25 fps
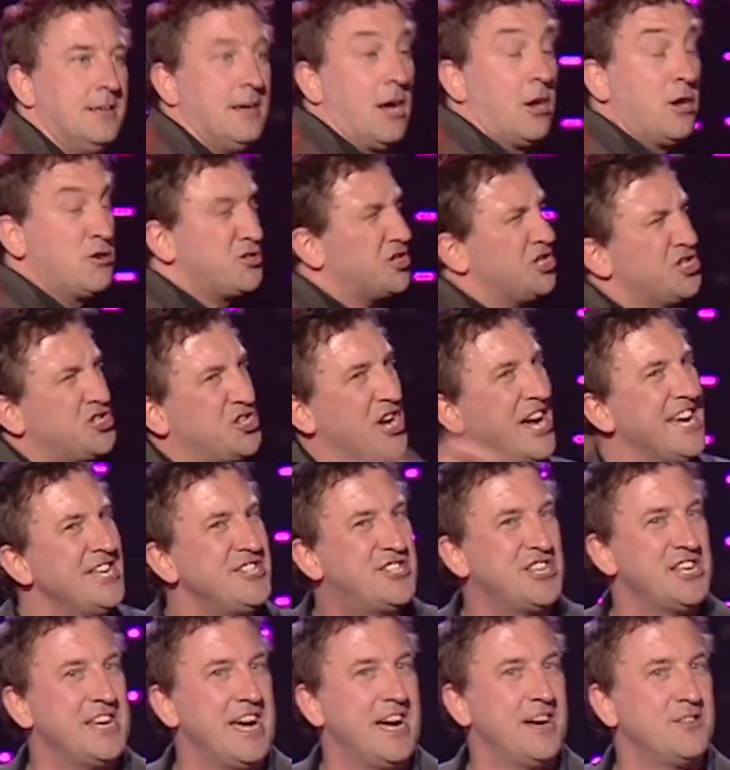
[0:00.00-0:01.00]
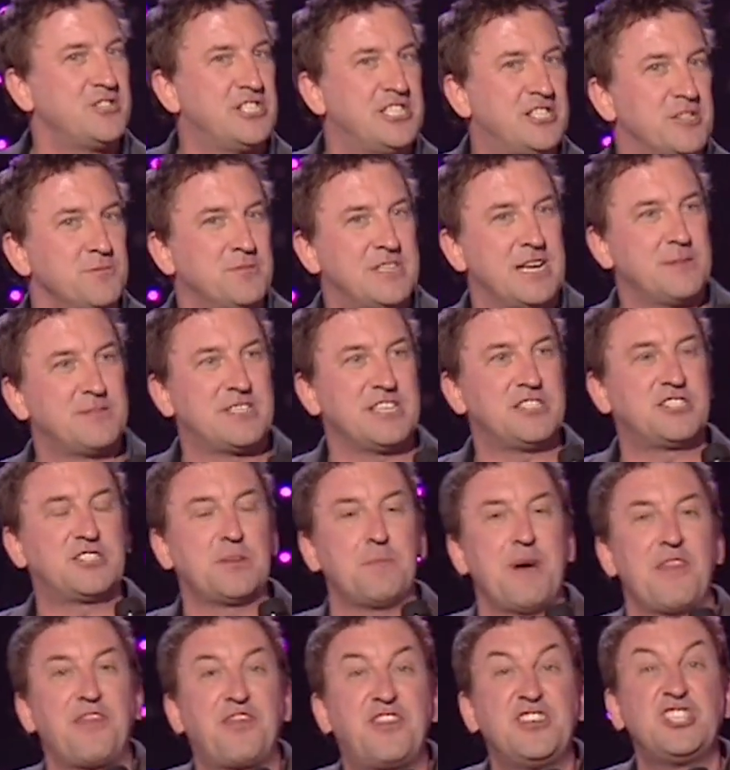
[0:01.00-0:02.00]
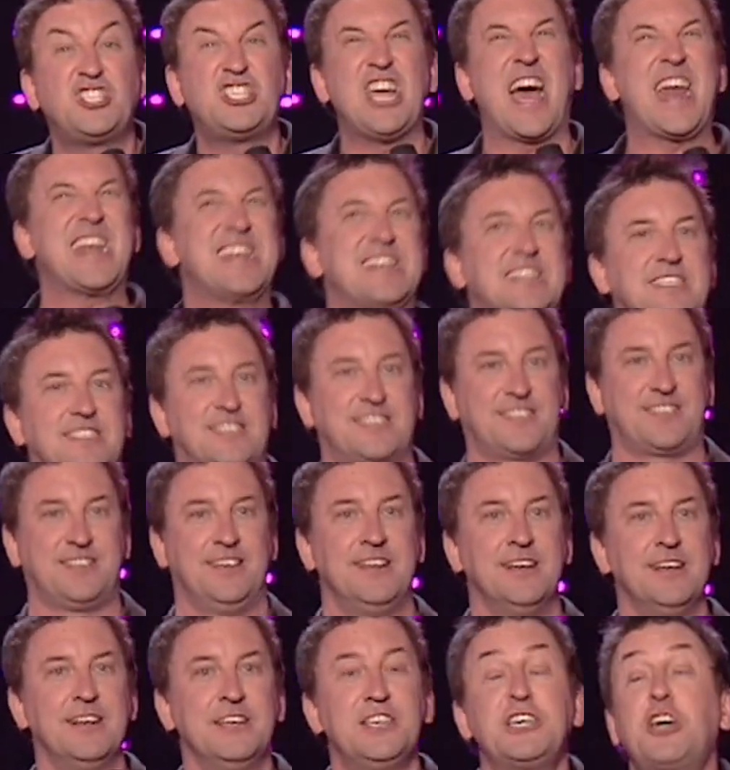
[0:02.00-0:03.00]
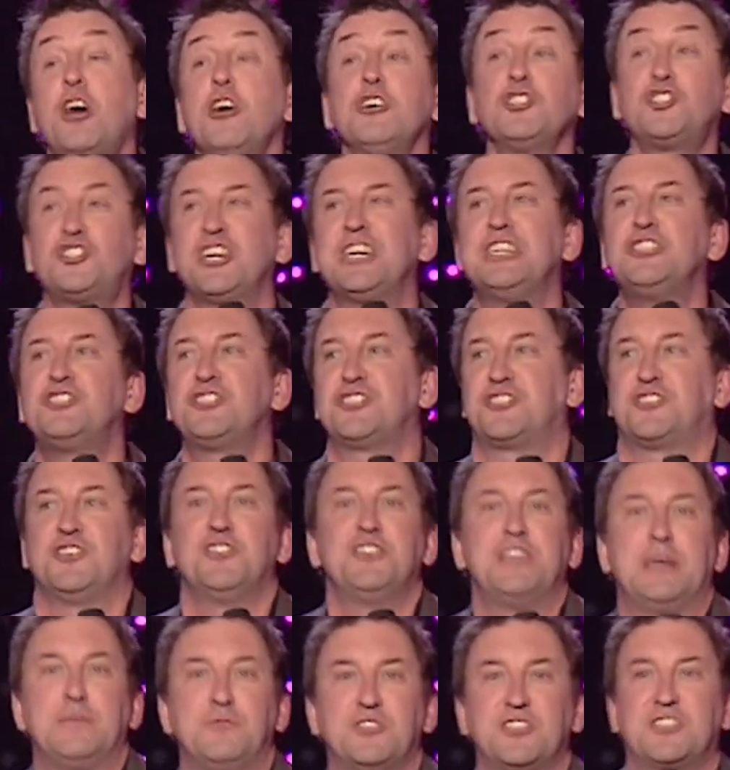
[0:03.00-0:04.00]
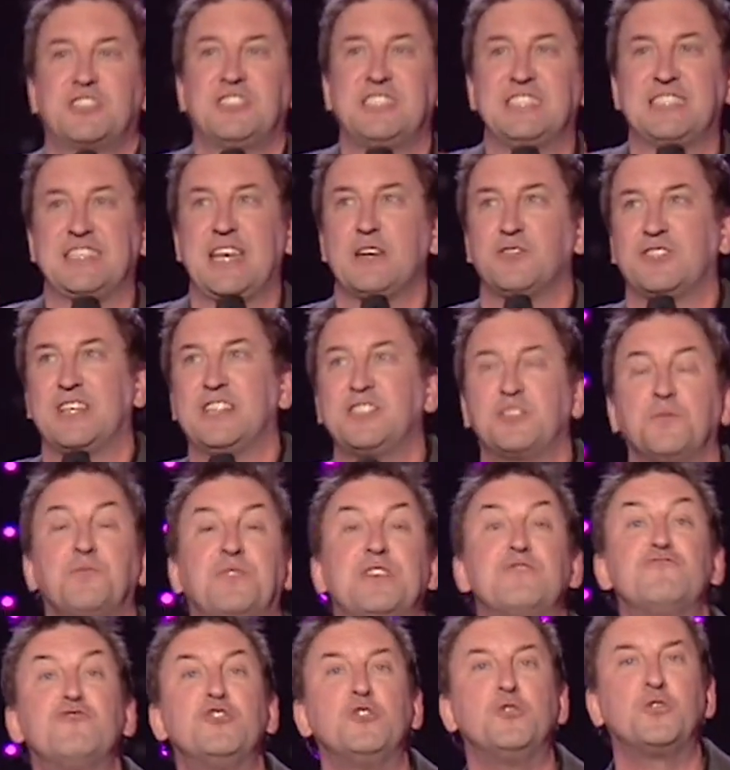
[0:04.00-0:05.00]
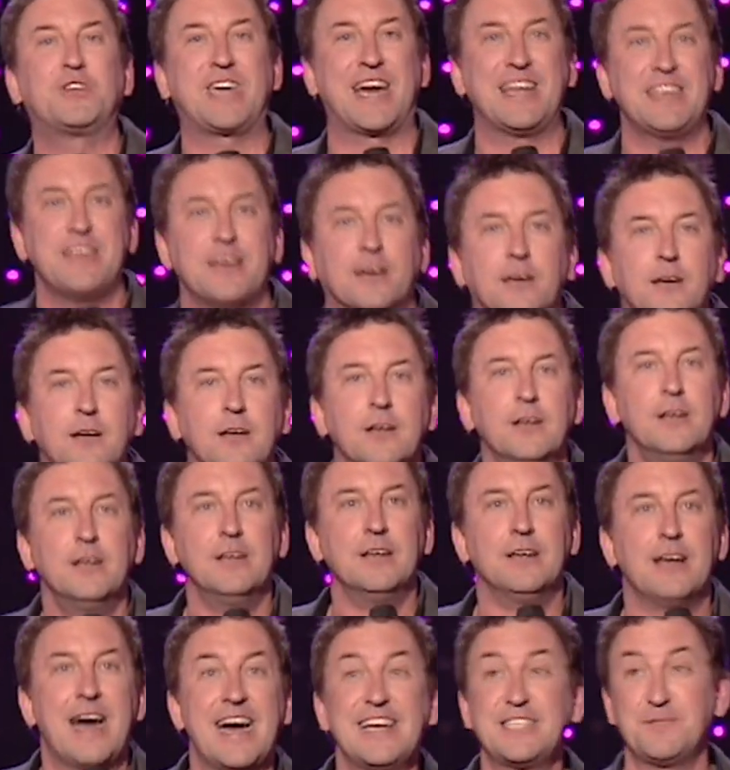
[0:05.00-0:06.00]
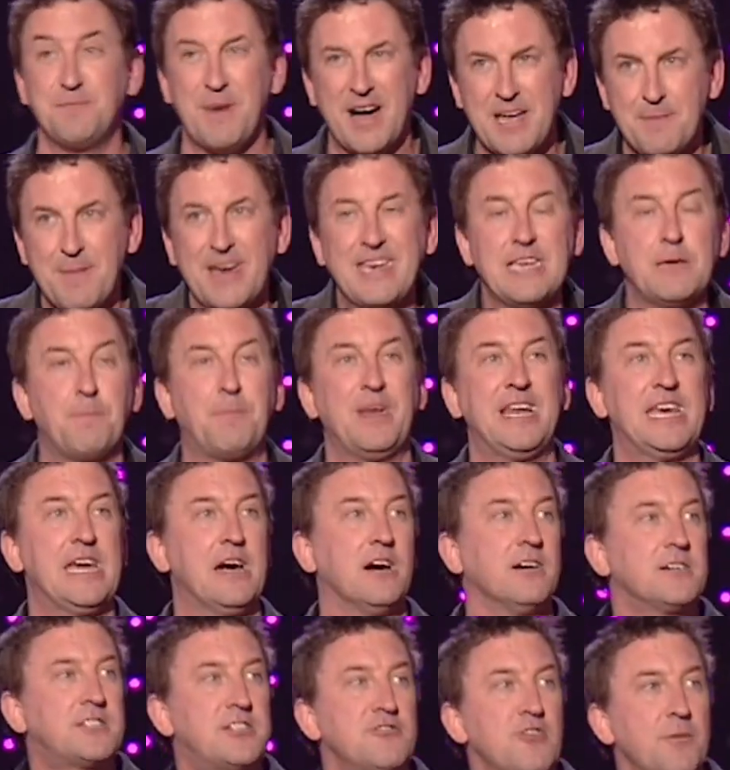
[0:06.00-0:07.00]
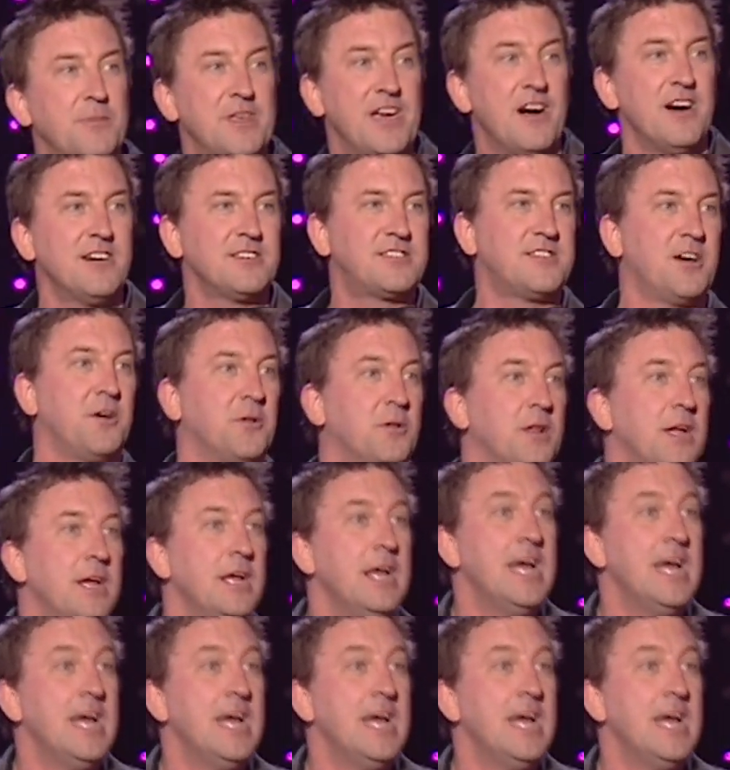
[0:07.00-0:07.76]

Although she's changed it now. She sometimes says Samantha Janus. You can't change your surname just because it sounds like something rude, can you? Ask my mate, Billy hooked her up the arsehole.